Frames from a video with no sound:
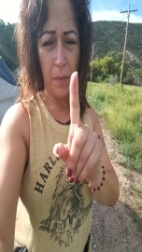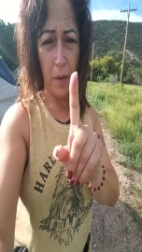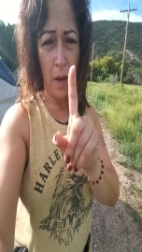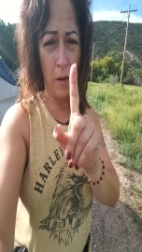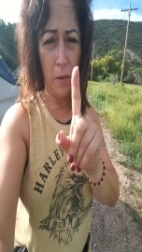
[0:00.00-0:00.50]

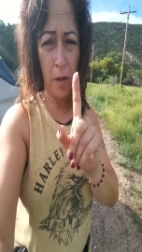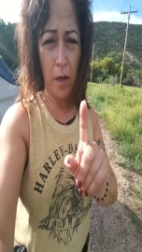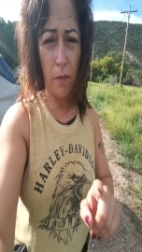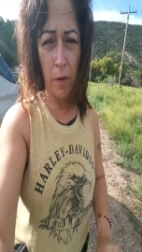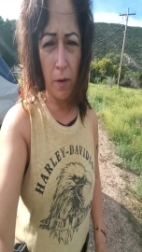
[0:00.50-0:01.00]
I don't care
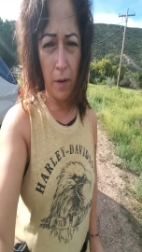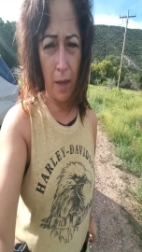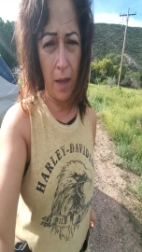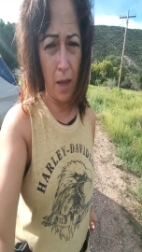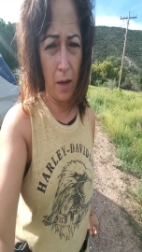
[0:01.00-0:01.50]
if you're
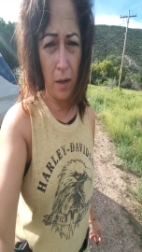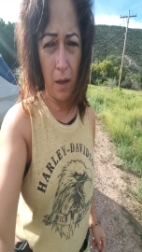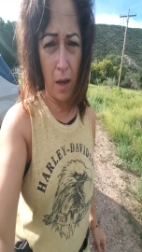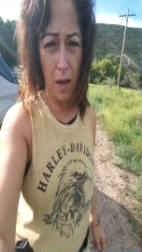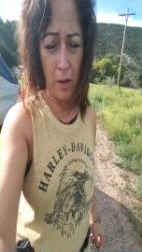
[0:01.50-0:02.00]

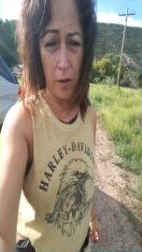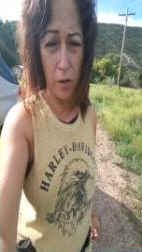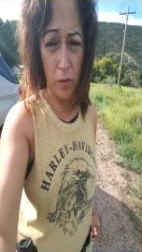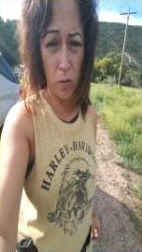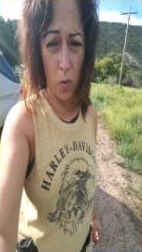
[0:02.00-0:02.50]
99
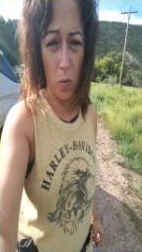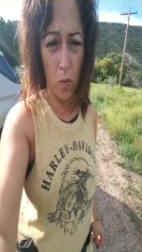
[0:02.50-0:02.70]
years old.